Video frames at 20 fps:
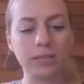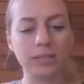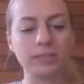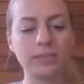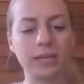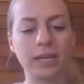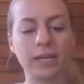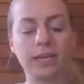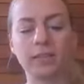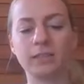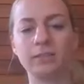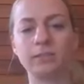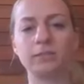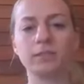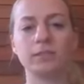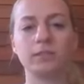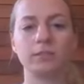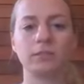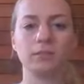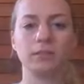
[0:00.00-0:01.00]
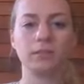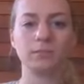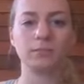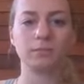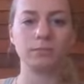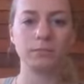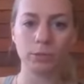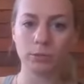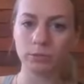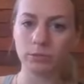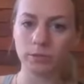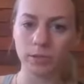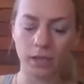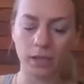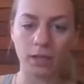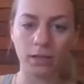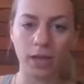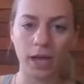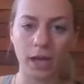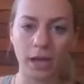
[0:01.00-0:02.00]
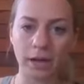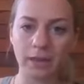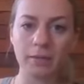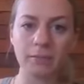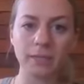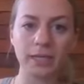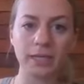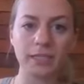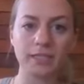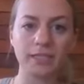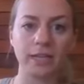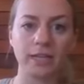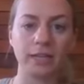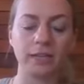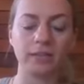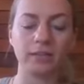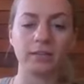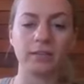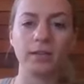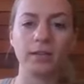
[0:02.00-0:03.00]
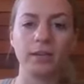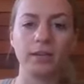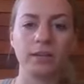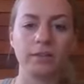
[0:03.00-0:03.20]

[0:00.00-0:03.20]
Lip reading: a lot of them contain